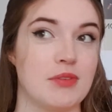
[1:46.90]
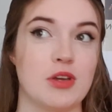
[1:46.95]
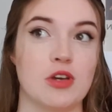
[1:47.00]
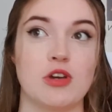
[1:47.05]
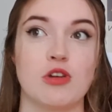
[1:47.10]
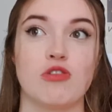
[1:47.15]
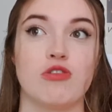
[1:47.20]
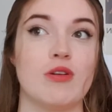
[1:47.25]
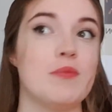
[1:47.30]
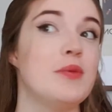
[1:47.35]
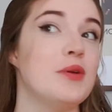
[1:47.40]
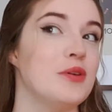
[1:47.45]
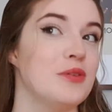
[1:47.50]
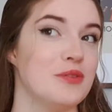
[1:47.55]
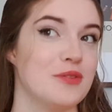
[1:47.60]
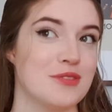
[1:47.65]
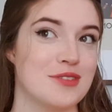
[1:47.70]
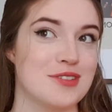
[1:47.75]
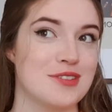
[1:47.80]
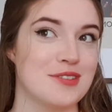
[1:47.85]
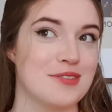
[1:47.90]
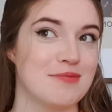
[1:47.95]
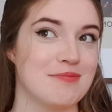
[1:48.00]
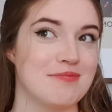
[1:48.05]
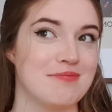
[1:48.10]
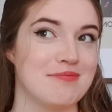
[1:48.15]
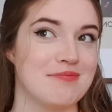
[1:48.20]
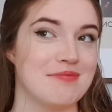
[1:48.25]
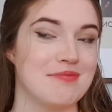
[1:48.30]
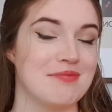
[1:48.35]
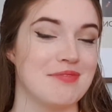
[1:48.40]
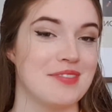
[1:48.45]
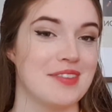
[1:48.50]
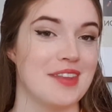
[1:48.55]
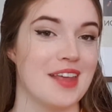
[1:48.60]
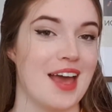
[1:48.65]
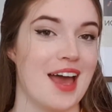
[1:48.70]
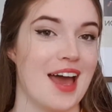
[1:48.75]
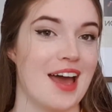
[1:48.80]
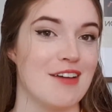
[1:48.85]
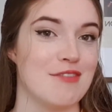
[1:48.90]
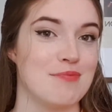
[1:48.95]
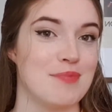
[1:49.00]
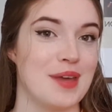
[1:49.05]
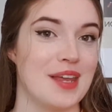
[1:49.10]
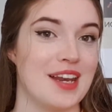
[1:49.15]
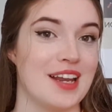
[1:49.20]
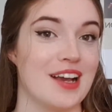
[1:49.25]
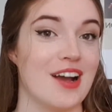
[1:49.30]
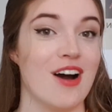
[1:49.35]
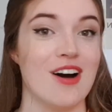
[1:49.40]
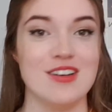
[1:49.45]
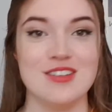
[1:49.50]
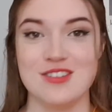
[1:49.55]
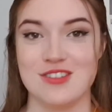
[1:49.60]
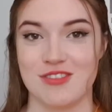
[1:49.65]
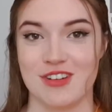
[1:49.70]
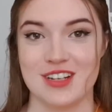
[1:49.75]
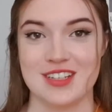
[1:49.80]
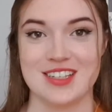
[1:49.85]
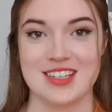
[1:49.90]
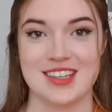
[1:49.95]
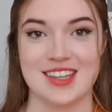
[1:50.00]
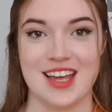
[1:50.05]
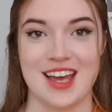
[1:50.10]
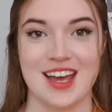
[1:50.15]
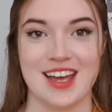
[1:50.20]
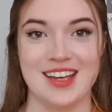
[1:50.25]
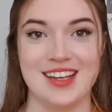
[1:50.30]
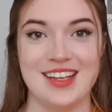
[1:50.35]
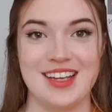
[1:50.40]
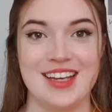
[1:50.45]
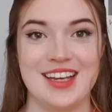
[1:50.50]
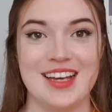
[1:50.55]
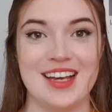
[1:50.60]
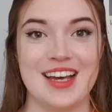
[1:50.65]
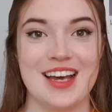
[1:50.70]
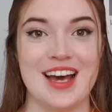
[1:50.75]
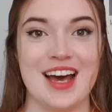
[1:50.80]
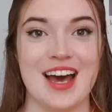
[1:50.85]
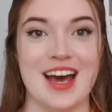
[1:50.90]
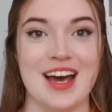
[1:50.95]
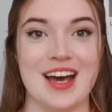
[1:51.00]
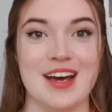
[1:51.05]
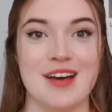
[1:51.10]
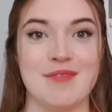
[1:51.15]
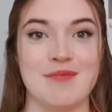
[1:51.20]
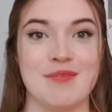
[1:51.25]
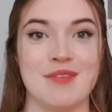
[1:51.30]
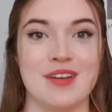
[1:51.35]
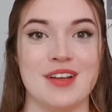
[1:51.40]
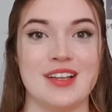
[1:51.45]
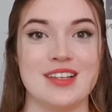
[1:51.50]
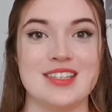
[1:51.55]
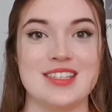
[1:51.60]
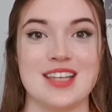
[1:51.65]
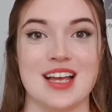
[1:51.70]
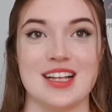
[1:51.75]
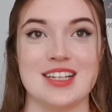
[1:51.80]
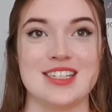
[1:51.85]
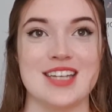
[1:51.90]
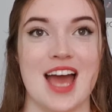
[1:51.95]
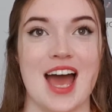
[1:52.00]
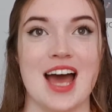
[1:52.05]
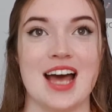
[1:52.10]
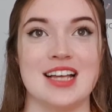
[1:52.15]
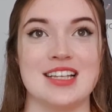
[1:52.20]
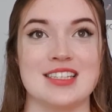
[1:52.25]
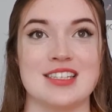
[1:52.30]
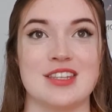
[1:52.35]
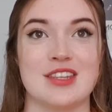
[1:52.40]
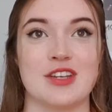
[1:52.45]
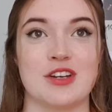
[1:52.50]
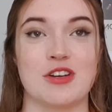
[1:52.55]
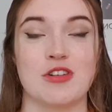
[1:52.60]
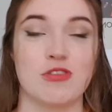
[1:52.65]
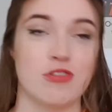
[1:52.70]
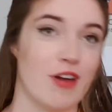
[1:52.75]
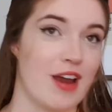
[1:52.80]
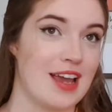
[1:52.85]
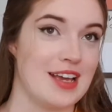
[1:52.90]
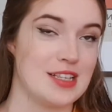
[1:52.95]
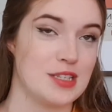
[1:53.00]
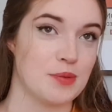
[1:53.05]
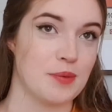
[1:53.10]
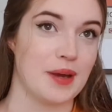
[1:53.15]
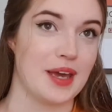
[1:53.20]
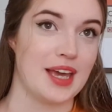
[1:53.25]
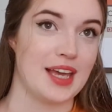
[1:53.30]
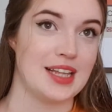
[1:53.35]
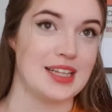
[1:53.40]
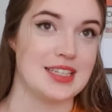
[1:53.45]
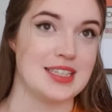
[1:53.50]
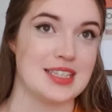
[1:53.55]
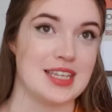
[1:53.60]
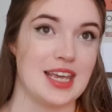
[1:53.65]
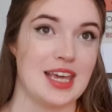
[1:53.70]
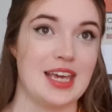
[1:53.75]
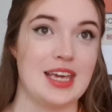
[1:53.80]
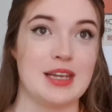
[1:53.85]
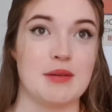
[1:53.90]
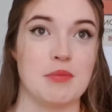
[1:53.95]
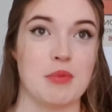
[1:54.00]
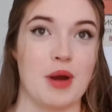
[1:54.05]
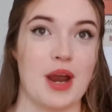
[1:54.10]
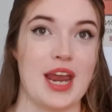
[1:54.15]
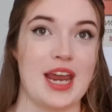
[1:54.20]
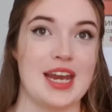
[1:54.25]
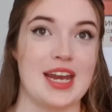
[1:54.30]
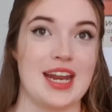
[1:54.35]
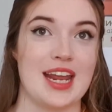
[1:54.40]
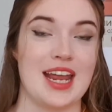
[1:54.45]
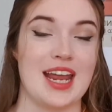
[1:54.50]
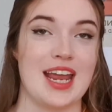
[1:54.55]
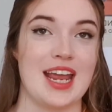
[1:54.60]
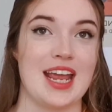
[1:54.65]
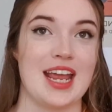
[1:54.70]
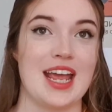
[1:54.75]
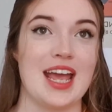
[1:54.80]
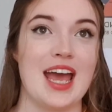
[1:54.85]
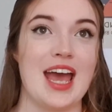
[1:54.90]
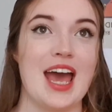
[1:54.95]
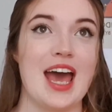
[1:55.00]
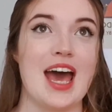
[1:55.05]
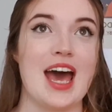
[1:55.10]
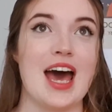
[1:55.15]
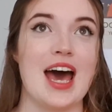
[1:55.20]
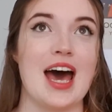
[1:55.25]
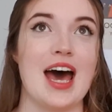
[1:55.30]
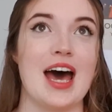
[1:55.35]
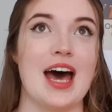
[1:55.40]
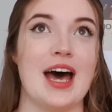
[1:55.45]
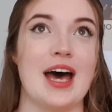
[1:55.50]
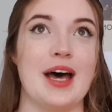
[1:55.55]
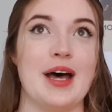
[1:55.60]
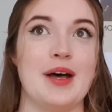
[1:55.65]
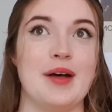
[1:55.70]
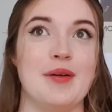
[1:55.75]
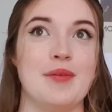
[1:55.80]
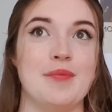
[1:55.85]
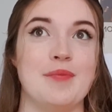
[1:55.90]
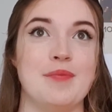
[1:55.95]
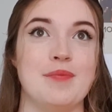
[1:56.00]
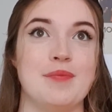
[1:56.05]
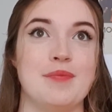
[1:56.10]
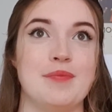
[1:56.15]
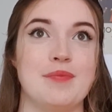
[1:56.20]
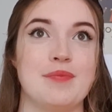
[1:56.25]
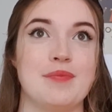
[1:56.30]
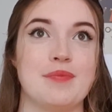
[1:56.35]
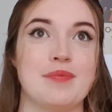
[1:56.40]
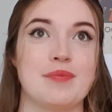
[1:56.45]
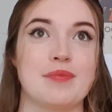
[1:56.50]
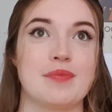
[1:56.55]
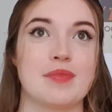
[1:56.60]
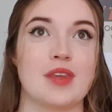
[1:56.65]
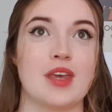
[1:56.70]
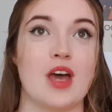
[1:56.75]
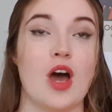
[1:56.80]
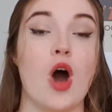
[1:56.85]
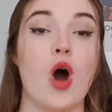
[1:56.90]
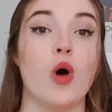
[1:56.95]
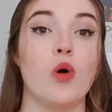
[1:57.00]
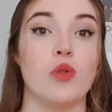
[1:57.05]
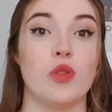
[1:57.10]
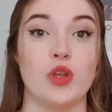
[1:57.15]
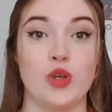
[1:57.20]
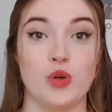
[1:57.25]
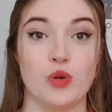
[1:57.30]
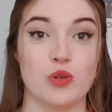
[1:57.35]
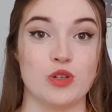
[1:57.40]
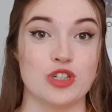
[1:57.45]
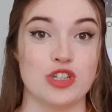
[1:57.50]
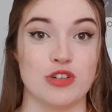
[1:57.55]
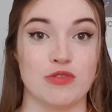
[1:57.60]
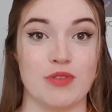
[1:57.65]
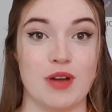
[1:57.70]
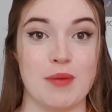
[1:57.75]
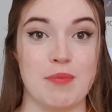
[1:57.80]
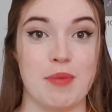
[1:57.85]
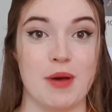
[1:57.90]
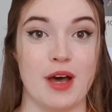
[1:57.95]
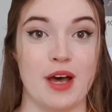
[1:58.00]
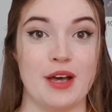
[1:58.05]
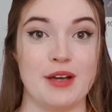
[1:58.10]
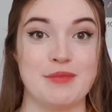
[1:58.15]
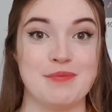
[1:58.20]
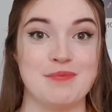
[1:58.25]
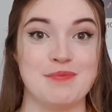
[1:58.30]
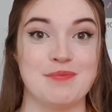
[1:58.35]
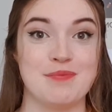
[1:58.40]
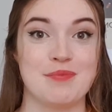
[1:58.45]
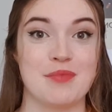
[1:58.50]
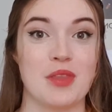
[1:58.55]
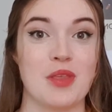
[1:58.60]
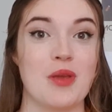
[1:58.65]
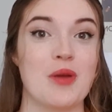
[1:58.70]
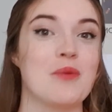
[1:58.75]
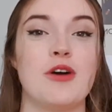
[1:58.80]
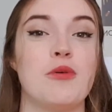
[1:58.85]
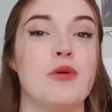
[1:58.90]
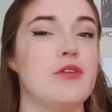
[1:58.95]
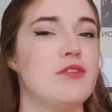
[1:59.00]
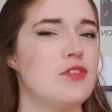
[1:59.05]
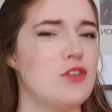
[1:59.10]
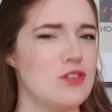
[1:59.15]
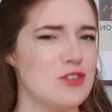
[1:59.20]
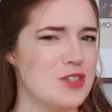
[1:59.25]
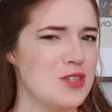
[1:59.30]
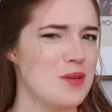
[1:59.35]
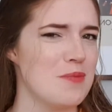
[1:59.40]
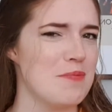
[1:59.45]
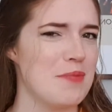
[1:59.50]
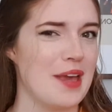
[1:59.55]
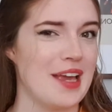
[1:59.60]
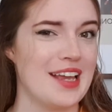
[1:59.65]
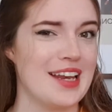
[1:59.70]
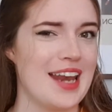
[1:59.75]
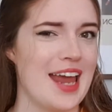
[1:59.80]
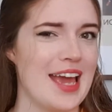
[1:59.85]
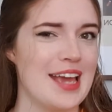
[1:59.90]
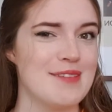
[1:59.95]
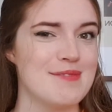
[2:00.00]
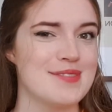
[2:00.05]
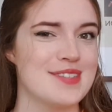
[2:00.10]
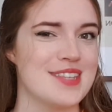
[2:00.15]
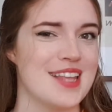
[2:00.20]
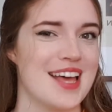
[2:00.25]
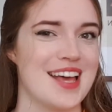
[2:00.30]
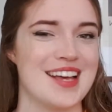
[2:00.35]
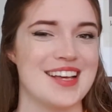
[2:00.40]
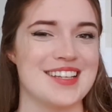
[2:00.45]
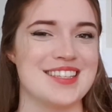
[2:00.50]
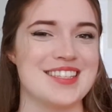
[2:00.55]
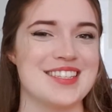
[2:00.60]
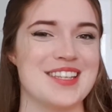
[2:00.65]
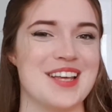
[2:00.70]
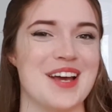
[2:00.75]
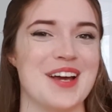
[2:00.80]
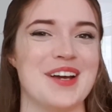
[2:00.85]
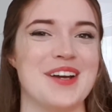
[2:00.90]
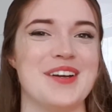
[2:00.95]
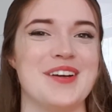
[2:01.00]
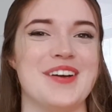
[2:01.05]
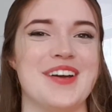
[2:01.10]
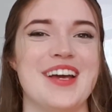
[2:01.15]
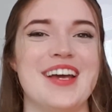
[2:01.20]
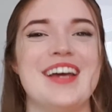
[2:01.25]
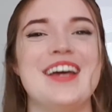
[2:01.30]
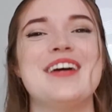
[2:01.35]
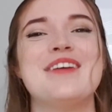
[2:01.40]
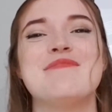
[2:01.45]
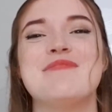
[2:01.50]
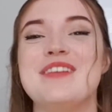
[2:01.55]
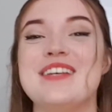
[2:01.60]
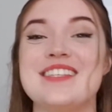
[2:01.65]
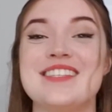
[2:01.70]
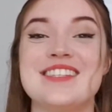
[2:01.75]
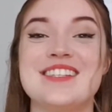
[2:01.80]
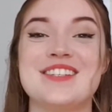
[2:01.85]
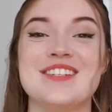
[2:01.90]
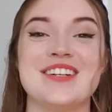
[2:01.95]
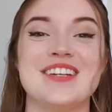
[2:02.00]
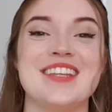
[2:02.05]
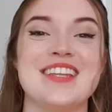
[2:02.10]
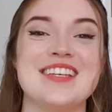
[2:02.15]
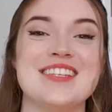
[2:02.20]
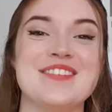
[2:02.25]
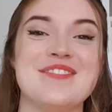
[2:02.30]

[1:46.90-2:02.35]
criminals that have been incarcerated there, such as the Kray twins, Ian Brady, the Yorkshire Ripper. We've got some big names there, so please enjoy this